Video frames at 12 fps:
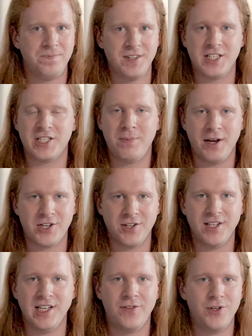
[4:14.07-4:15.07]

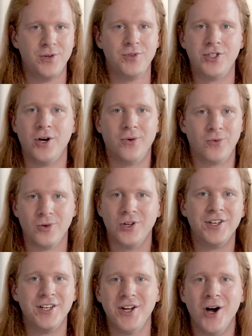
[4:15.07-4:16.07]
especially if you don't
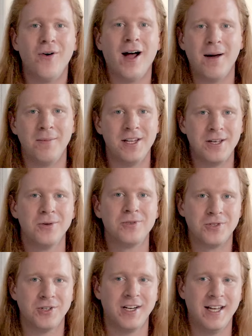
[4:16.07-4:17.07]
really know how many
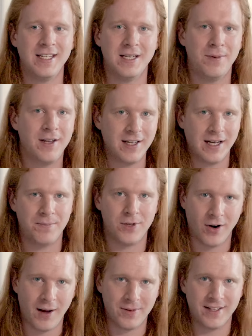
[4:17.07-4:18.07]
users are going to end up hitting up
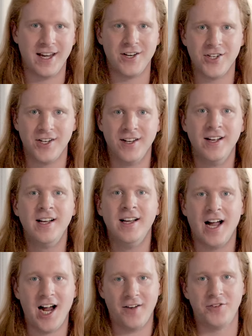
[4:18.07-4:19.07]
your application
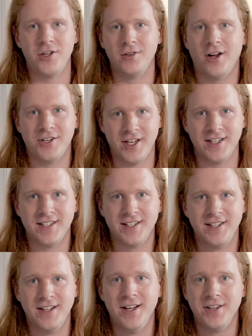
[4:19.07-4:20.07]
after you launch it.
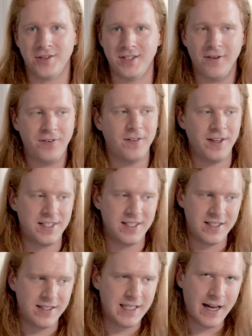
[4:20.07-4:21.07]
So definitely
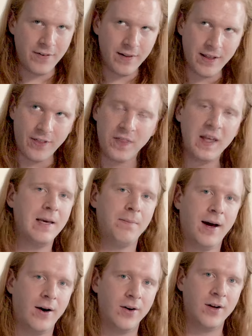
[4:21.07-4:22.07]
think
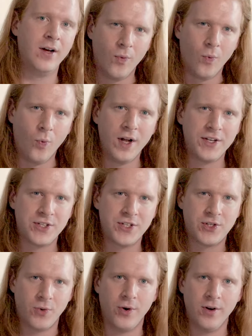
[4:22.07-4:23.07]
about what
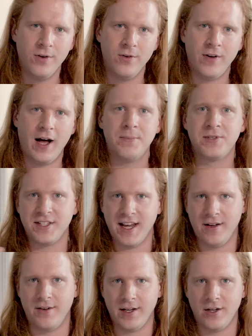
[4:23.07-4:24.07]
sort of
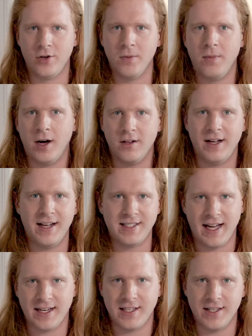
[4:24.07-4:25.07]
upscaling your model has
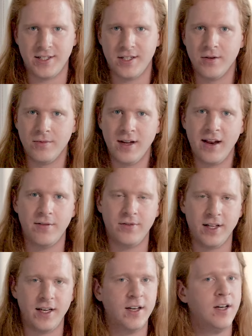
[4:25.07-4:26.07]
access to
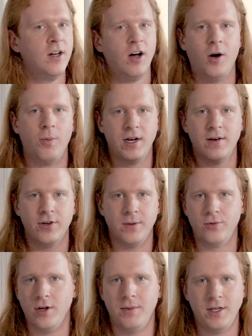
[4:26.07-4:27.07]
natively on whatever
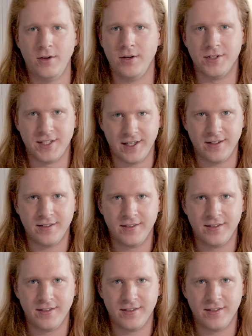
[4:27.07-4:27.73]
deployment you're using.